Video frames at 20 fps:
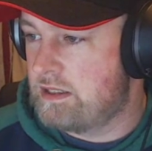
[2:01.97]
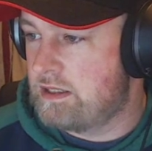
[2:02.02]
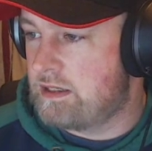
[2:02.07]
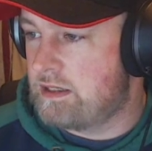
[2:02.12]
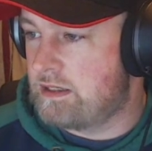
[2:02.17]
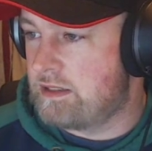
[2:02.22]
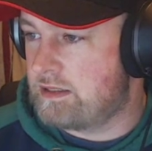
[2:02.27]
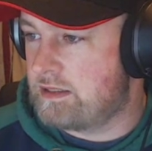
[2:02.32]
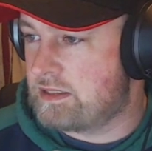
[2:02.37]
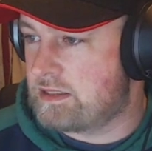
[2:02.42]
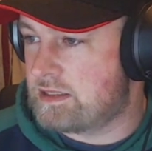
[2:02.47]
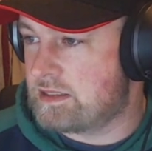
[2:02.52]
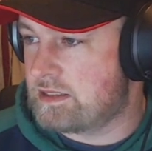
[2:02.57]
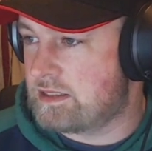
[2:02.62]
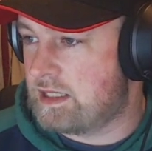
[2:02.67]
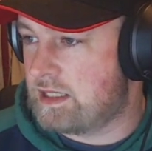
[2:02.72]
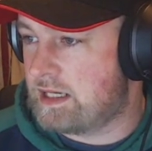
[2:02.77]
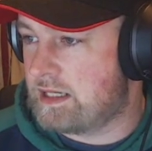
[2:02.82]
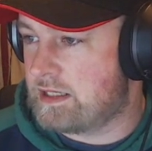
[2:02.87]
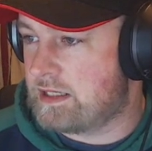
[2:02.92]
and this is
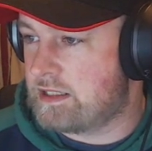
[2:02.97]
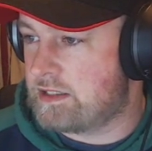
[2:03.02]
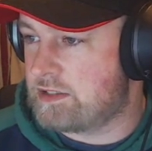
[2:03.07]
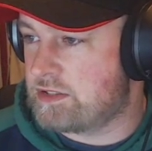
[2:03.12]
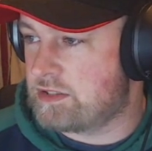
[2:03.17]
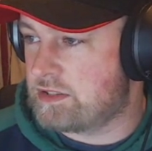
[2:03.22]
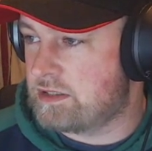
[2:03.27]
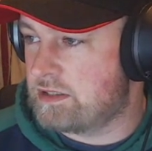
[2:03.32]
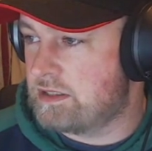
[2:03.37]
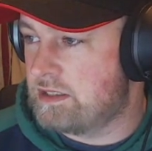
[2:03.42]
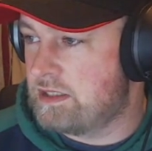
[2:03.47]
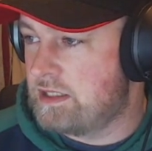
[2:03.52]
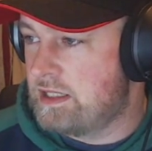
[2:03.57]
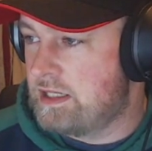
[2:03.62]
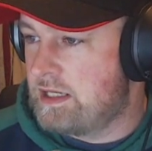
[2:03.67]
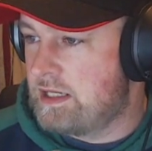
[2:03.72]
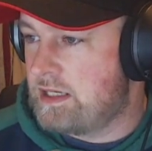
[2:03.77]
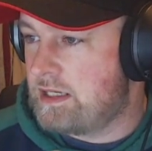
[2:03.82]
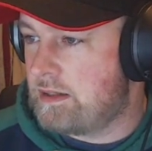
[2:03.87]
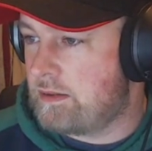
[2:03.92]
Lancashire.
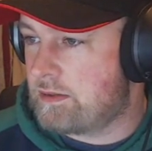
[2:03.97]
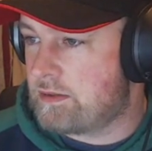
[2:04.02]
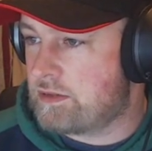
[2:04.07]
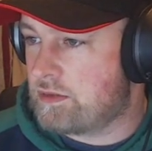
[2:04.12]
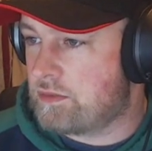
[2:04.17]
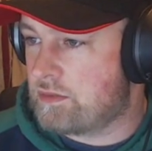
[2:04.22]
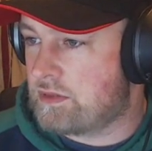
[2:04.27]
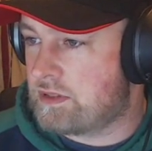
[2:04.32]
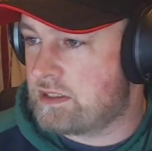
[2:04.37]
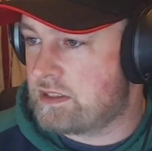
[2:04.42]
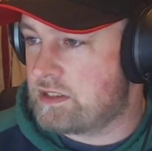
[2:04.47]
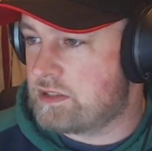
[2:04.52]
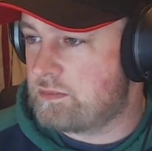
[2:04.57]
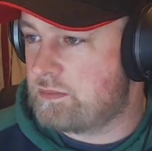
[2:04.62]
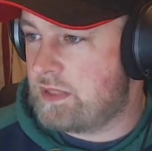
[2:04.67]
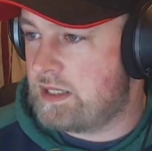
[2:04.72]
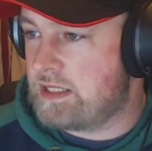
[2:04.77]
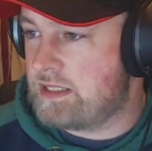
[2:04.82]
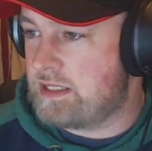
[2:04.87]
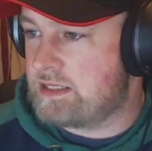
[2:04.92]
Now I don't think there's
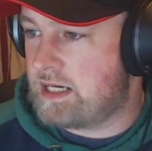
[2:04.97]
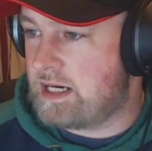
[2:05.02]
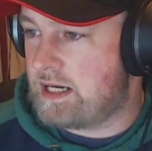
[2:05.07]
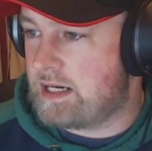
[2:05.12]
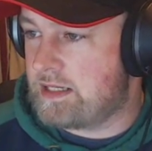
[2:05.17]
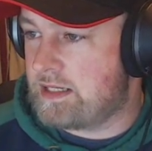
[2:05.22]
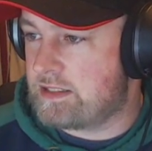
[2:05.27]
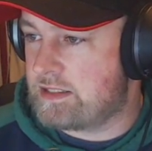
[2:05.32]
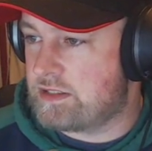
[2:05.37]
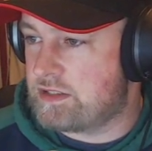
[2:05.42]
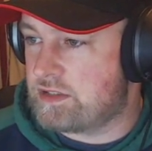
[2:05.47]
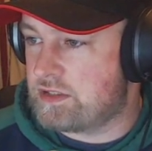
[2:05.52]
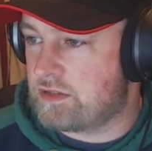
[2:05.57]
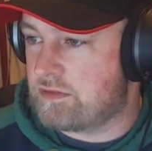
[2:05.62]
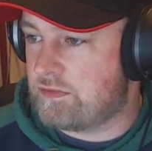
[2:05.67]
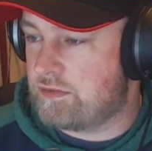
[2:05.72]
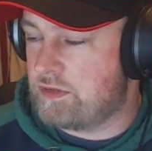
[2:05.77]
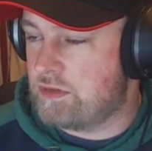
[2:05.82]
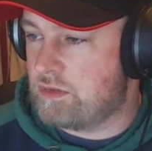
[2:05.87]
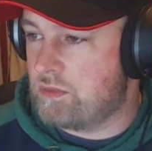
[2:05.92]
many targets. There's a
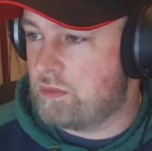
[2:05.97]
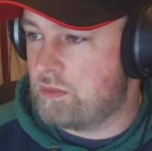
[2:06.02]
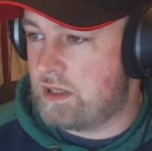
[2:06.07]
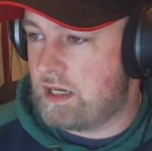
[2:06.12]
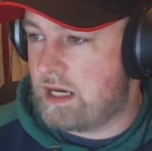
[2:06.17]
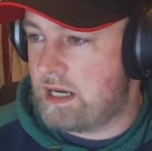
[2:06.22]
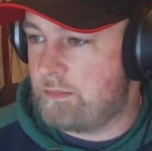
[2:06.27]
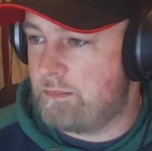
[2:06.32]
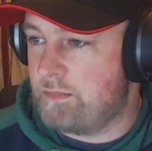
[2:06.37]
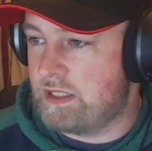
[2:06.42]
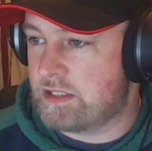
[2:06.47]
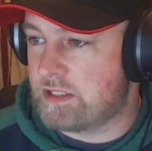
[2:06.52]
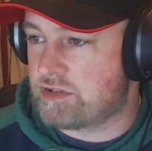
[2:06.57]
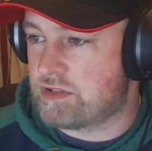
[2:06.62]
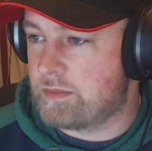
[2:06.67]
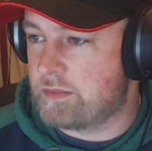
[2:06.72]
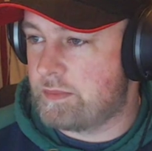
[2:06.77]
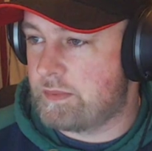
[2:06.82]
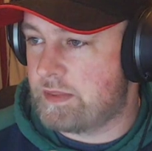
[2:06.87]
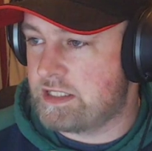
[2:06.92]
few military
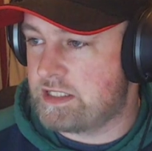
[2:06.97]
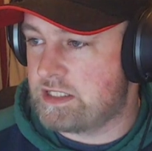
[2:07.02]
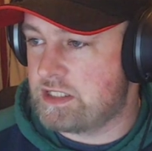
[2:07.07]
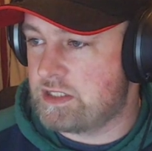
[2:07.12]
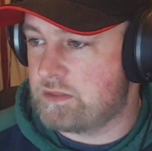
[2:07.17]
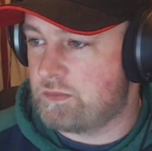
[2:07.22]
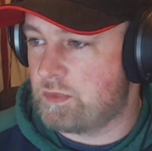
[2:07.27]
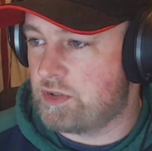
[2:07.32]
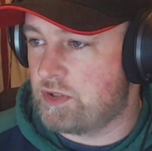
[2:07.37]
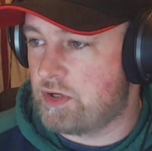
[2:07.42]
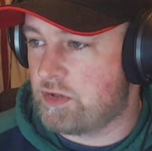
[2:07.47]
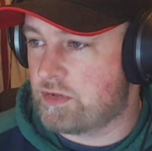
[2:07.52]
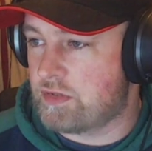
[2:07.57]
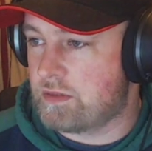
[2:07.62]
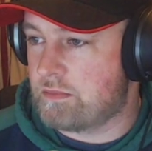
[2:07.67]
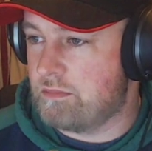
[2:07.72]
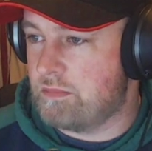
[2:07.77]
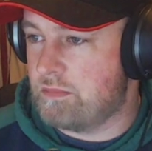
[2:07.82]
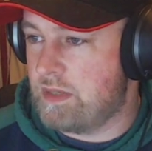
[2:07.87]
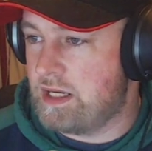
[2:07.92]
bases but
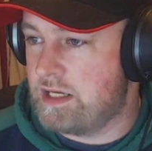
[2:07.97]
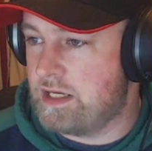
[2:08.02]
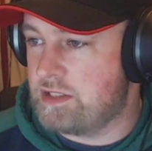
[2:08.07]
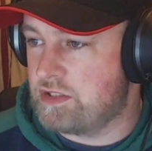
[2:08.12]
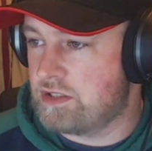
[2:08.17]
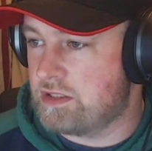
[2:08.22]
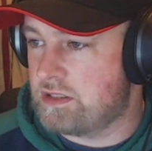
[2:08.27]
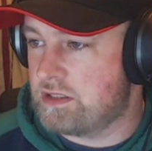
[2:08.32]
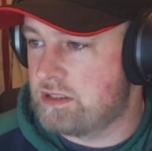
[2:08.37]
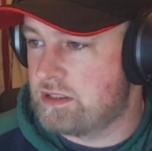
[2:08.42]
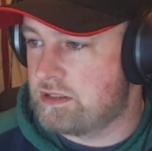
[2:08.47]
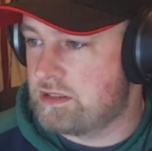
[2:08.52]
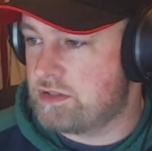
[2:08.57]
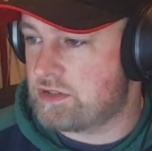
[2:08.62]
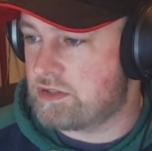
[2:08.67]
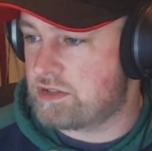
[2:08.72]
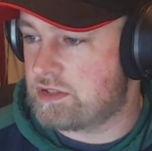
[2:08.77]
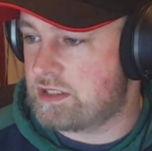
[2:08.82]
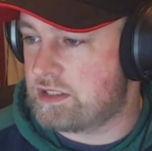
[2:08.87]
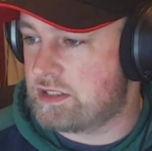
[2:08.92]
nothing major
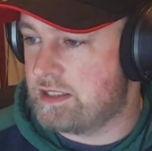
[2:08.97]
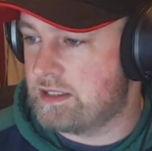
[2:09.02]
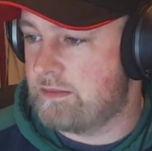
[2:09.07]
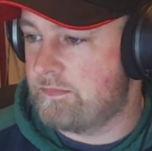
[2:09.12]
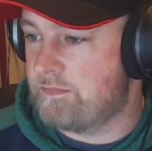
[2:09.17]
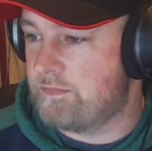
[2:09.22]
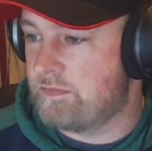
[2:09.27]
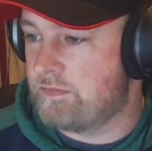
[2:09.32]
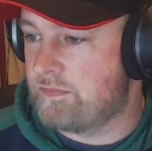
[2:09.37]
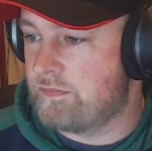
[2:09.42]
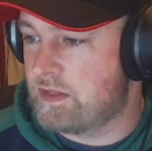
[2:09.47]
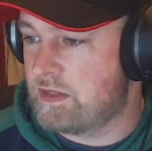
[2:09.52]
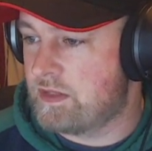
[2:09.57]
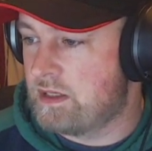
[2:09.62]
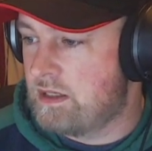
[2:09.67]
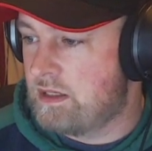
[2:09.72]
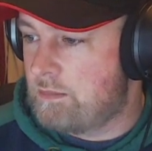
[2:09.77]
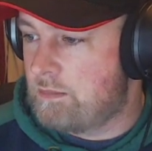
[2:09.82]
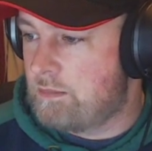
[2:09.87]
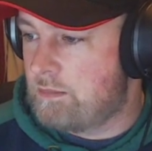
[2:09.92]
just here.
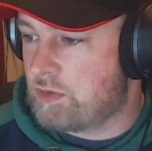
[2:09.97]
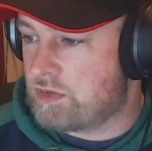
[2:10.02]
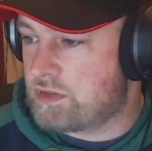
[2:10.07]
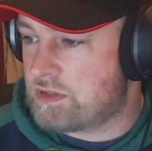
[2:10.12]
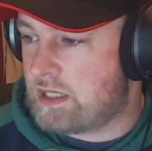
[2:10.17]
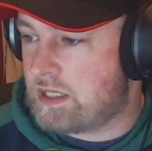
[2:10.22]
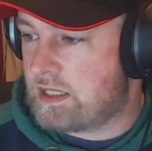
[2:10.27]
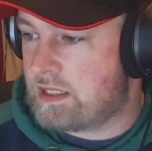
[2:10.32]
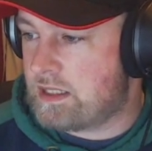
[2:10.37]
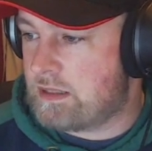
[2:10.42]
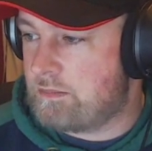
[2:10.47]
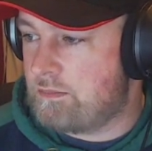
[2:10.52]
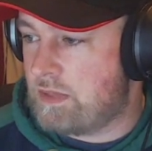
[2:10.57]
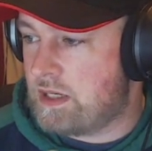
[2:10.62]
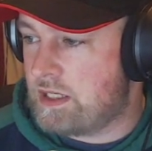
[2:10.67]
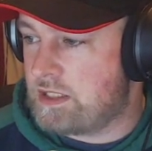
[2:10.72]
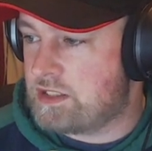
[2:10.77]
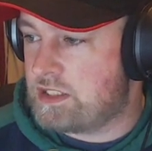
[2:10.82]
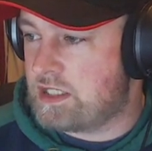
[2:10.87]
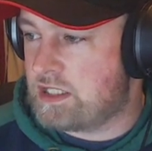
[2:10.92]
But I think
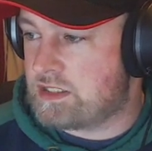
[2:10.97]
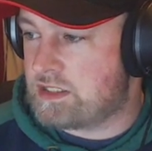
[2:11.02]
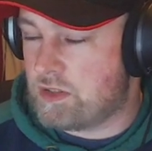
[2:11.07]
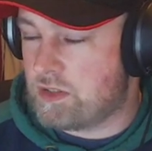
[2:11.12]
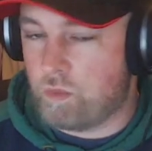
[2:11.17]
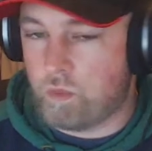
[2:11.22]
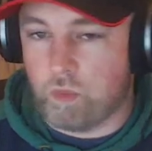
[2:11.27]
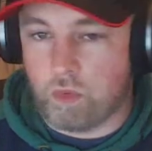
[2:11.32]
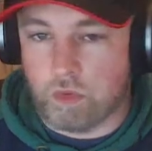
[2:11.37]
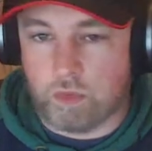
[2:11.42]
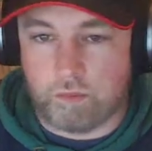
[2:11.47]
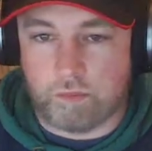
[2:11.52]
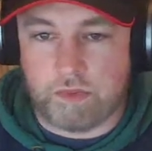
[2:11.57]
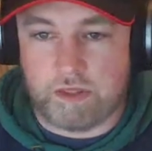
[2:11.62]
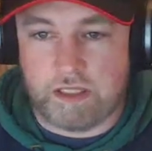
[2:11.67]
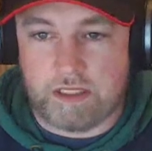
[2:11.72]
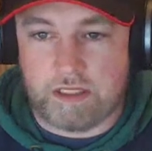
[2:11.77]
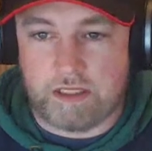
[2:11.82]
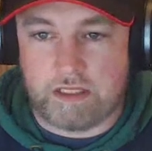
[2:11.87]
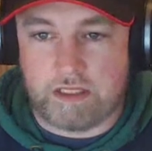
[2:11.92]
Manchester would
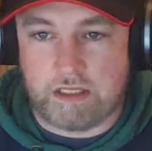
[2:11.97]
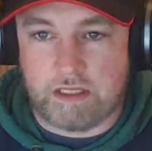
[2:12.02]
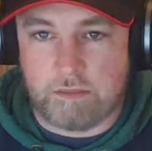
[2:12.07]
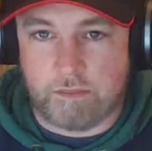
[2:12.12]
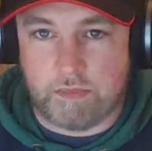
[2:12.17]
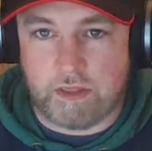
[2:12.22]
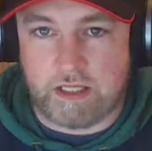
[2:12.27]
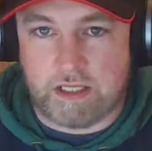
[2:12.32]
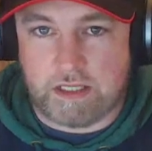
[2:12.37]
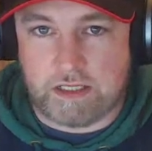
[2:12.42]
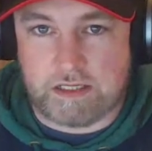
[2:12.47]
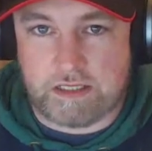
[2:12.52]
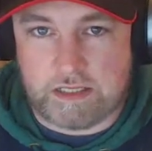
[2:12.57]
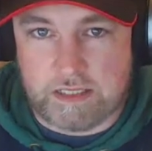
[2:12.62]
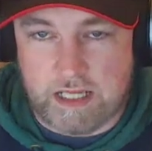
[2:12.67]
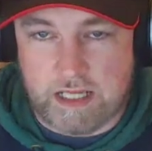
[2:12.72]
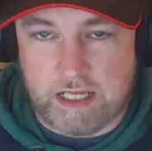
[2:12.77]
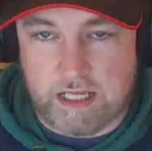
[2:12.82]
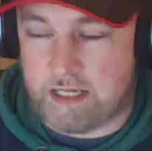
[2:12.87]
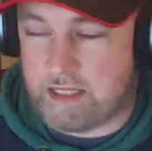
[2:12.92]
be the biggest
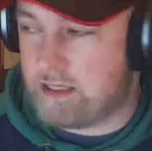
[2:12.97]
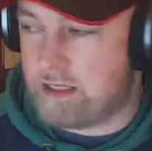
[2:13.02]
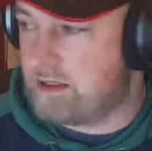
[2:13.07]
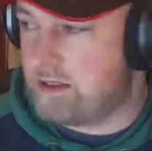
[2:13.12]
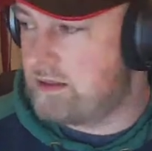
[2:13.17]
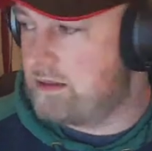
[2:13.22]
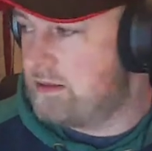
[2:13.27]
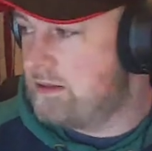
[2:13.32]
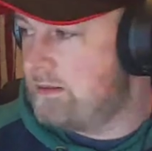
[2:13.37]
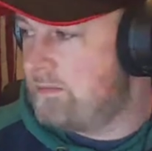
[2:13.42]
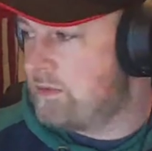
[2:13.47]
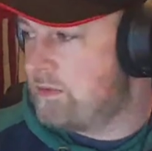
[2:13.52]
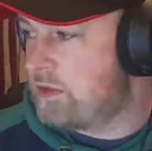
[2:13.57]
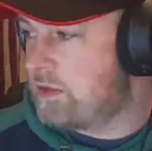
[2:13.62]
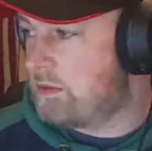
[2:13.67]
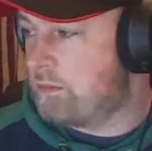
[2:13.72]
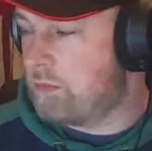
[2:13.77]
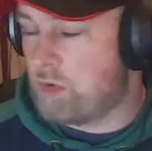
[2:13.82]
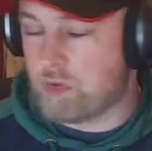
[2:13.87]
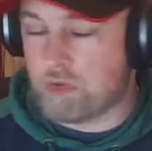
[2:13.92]
target,
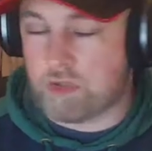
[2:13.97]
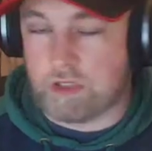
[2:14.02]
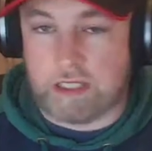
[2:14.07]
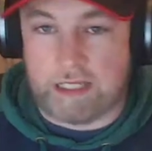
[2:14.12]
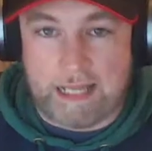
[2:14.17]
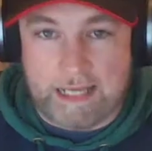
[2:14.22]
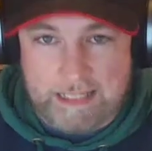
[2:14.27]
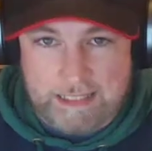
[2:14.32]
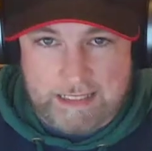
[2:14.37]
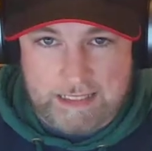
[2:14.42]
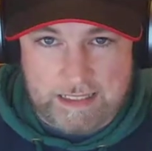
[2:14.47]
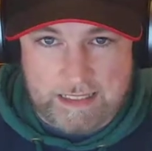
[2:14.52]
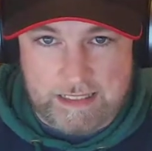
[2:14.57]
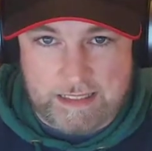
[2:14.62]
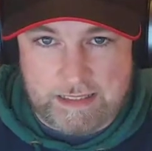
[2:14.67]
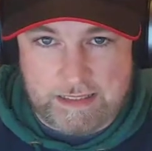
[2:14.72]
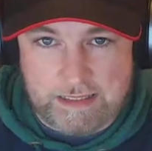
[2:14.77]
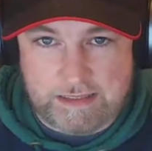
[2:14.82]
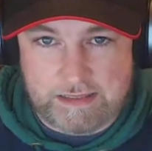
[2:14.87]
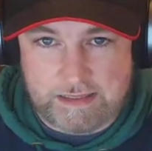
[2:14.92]
the most
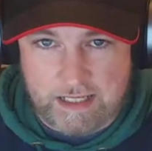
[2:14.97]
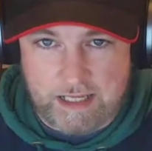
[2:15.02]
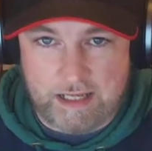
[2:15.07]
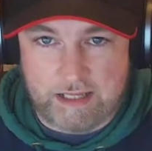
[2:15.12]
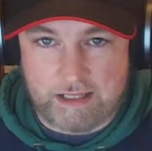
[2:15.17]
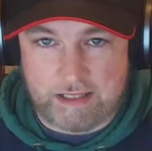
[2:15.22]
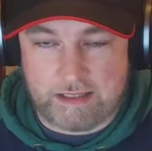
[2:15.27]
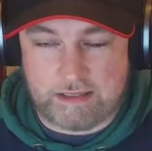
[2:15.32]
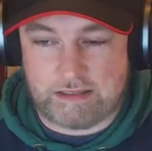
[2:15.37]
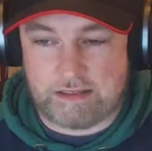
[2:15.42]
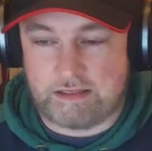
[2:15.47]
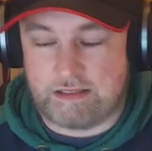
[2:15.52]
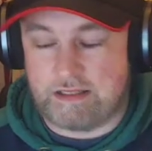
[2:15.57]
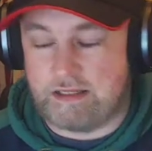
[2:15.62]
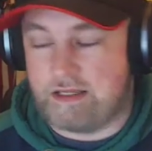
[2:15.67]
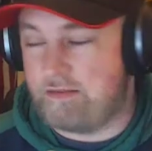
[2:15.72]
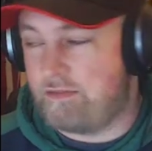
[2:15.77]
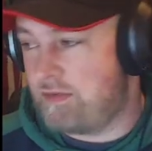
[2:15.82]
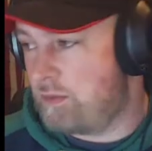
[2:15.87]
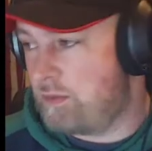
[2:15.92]
likely target
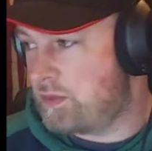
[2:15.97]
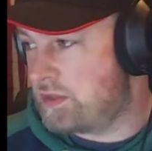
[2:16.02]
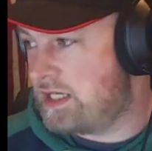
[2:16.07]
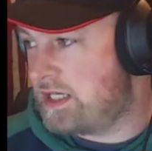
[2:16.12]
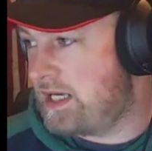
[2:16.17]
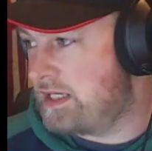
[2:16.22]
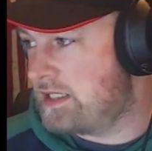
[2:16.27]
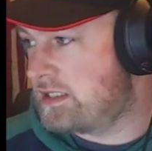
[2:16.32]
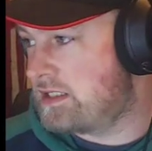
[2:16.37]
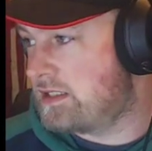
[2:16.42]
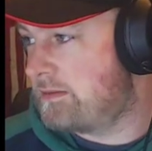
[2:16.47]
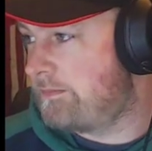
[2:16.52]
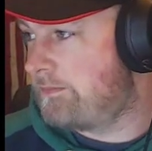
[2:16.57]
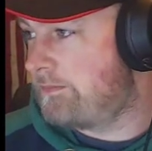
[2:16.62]
if it was hit.